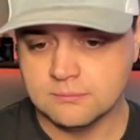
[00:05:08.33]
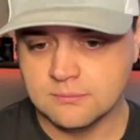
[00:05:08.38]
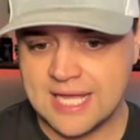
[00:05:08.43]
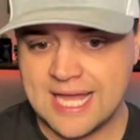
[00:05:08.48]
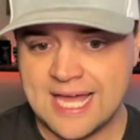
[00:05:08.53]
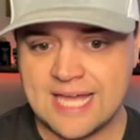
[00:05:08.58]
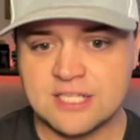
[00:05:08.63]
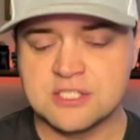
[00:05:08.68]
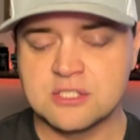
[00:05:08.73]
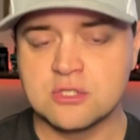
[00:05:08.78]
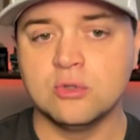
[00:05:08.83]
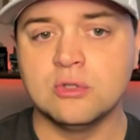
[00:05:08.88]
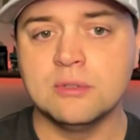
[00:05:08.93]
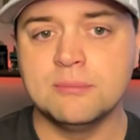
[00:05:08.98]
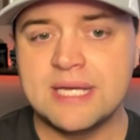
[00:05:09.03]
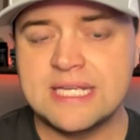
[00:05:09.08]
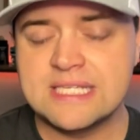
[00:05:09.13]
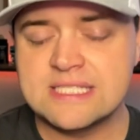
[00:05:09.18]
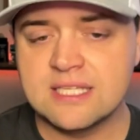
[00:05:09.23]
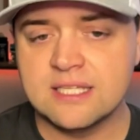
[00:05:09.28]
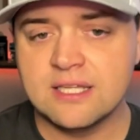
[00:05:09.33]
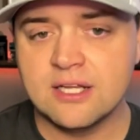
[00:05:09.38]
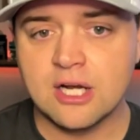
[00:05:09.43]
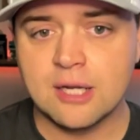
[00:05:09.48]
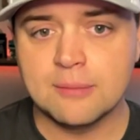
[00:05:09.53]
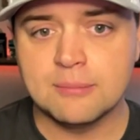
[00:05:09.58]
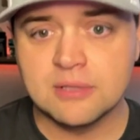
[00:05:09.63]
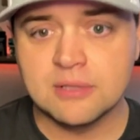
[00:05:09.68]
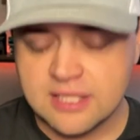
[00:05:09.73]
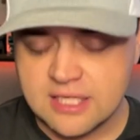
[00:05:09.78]
had a stolen base in
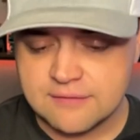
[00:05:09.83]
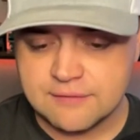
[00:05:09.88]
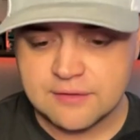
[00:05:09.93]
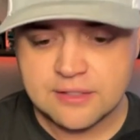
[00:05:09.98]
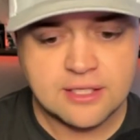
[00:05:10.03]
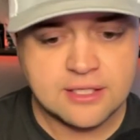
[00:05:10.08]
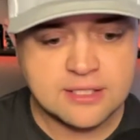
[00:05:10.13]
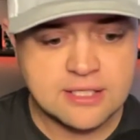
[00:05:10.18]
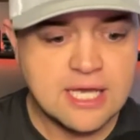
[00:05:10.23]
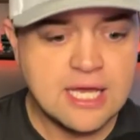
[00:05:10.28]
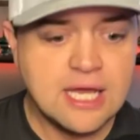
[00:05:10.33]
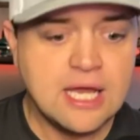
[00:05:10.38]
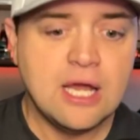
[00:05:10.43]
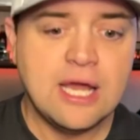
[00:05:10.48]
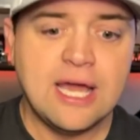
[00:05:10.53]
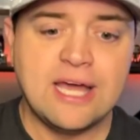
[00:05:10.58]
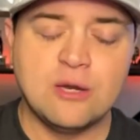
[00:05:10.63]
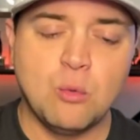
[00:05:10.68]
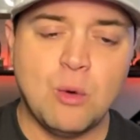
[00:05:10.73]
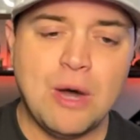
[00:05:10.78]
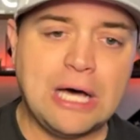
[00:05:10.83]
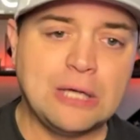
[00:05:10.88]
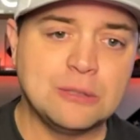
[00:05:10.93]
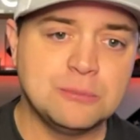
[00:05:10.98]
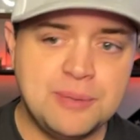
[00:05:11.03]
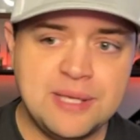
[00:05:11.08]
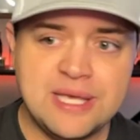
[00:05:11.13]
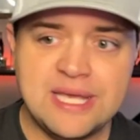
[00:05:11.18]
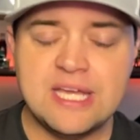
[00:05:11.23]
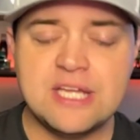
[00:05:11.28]
there, I believe, and then had a
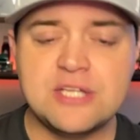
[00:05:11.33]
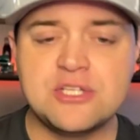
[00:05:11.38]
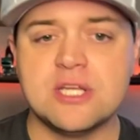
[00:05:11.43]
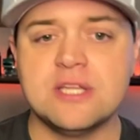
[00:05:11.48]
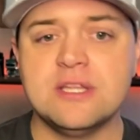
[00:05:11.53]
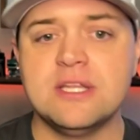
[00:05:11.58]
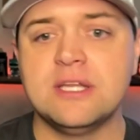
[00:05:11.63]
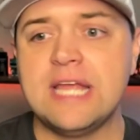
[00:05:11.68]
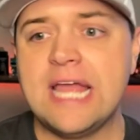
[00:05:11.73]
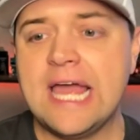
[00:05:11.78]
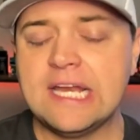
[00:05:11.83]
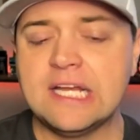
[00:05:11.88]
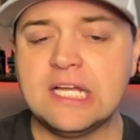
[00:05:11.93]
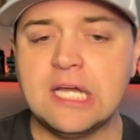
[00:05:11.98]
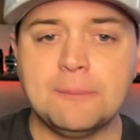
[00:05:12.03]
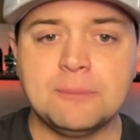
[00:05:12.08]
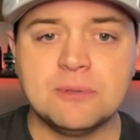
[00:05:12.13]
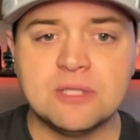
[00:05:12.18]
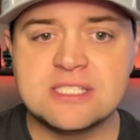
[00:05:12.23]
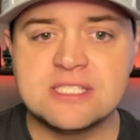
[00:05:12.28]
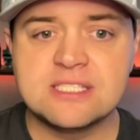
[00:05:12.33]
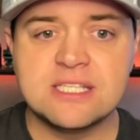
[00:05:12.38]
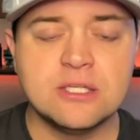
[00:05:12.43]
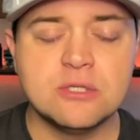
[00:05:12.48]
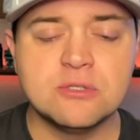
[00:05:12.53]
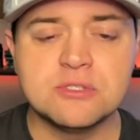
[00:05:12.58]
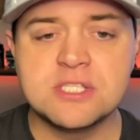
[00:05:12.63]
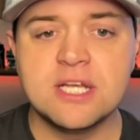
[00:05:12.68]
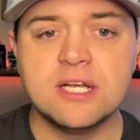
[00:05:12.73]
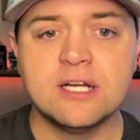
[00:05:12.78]
wild pitch, and then he had a couple of
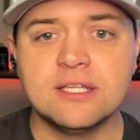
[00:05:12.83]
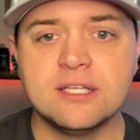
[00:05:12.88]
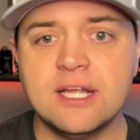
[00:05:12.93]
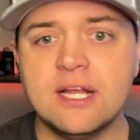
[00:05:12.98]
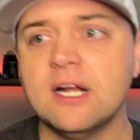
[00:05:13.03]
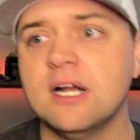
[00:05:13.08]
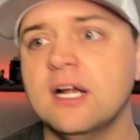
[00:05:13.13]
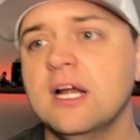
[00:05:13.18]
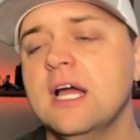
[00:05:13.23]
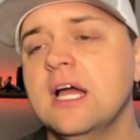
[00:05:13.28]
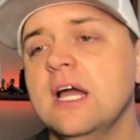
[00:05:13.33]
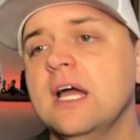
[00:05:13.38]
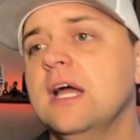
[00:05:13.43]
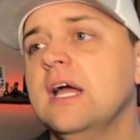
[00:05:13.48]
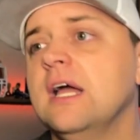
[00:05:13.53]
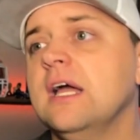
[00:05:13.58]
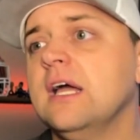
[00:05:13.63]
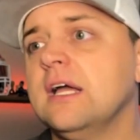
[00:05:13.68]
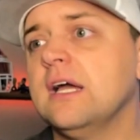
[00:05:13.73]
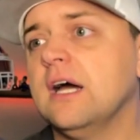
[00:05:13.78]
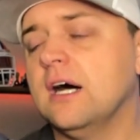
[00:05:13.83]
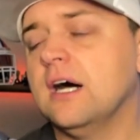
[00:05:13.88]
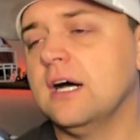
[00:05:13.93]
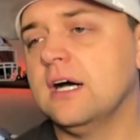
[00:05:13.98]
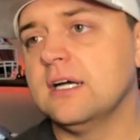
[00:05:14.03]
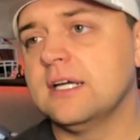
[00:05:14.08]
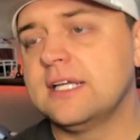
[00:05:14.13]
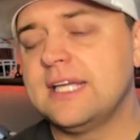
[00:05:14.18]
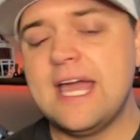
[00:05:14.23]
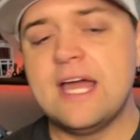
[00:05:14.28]
singles here and there.
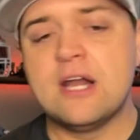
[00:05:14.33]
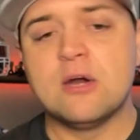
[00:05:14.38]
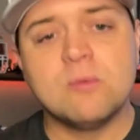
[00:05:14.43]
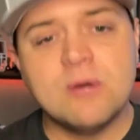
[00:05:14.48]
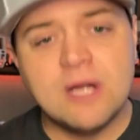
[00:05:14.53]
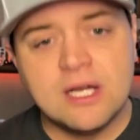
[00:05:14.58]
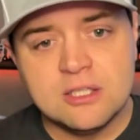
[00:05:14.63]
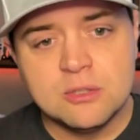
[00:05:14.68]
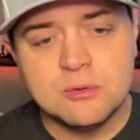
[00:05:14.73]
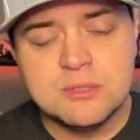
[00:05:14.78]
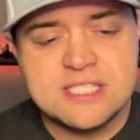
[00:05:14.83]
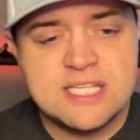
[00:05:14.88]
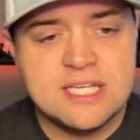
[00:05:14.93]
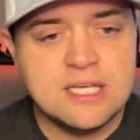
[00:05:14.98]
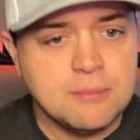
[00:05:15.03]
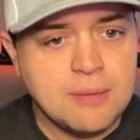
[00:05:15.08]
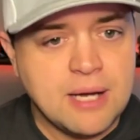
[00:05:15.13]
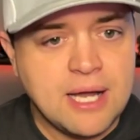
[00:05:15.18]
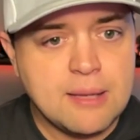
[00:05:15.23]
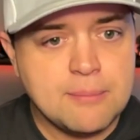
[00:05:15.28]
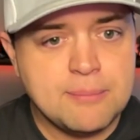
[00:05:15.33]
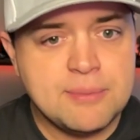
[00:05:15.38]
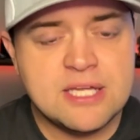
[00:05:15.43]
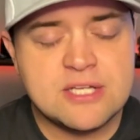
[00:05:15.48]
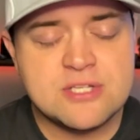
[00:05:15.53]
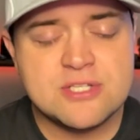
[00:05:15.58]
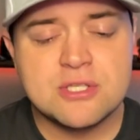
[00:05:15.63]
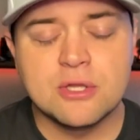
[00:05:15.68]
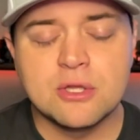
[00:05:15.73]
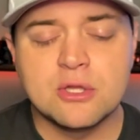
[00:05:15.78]
Canarella was hit by a
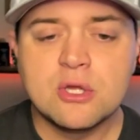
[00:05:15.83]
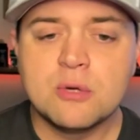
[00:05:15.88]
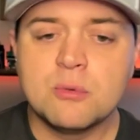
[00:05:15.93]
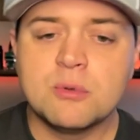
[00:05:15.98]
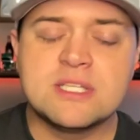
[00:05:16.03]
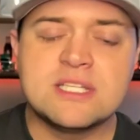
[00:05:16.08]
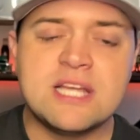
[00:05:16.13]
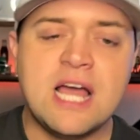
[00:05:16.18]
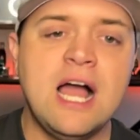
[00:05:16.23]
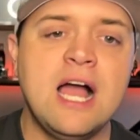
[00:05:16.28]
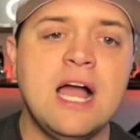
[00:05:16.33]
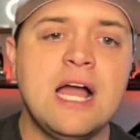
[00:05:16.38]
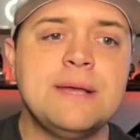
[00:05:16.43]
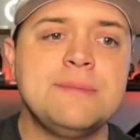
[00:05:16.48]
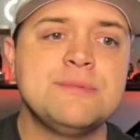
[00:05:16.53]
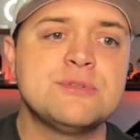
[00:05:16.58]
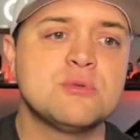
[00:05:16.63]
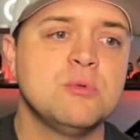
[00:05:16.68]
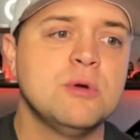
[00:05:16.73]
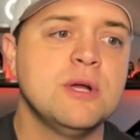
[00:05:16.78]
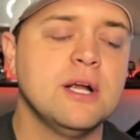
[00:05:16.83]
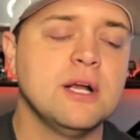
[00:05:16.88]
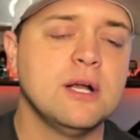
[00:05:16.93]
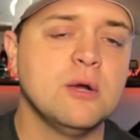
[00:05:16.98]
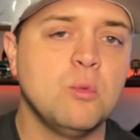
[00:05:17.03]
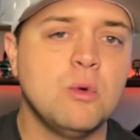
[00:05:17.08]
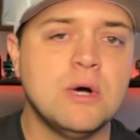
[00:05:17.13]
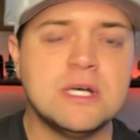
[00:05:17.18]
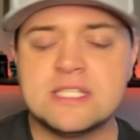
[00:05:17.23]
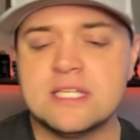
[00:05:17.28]
pitch. So there were times where
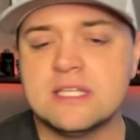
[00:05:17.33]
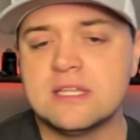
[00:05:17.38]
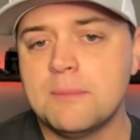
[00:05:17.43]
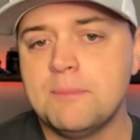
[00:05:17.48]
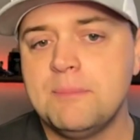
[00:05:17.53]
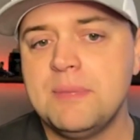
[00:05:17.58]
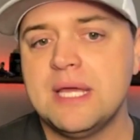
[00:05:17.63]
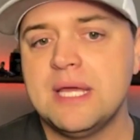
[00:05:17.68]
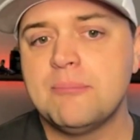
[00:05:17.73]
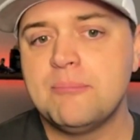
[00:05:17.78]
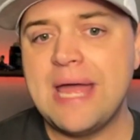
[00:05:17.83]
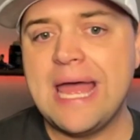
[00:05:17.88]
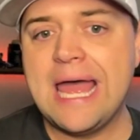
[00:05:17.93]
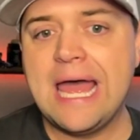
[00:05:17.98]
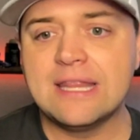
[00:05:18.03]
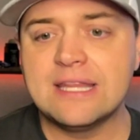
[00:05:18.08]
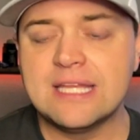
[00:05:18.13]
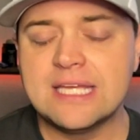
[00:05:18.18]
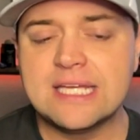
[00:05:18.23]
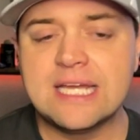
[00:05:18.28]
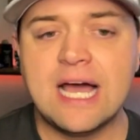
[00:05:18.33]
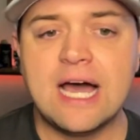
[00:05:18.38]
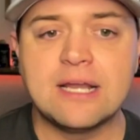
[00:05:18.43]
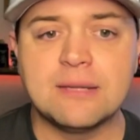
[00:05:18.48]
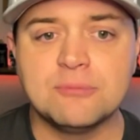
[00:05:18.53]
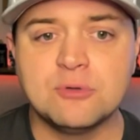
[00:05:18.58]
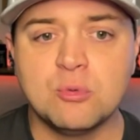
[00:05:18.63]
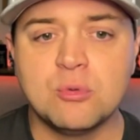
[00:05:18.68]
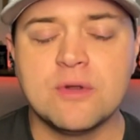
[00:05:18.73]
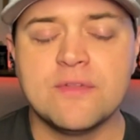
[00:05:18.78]
it wasn't the big bat that got
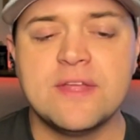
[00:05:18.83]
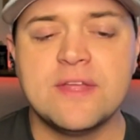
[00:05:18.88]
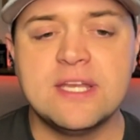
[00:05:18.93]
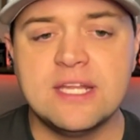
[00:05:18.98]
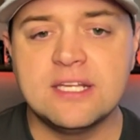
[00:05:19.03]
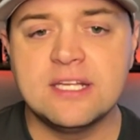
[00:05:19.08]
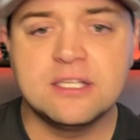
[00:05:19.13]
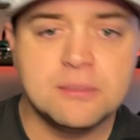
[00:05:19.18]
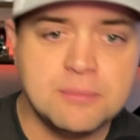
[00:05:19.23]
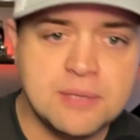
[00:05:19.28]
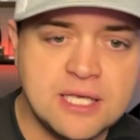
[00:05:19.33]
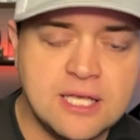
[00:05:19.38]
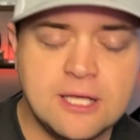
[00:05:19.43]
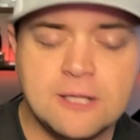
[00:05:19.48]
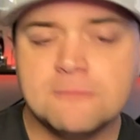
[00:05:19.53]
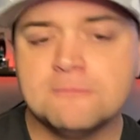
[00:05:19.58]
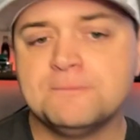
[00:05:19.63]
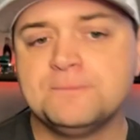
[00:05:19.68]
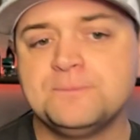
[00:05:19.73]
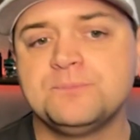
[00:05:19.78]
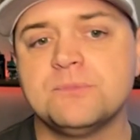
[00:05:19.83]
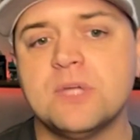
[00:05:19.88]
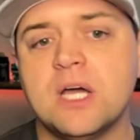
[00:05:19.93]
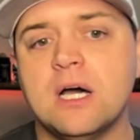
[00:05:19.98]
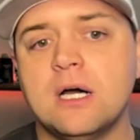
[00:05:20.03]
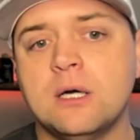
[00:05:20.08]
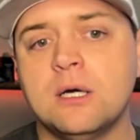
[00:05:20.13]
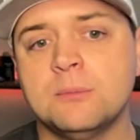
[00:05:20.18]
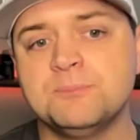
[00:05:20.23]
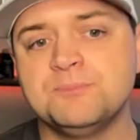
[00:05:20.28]
them to where they needed to be.
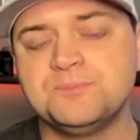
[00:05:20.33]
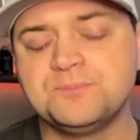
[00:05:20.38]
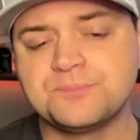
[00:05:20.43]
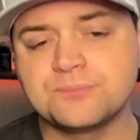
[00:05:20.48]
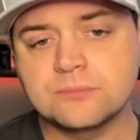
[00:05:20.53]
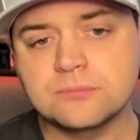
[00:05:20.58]
And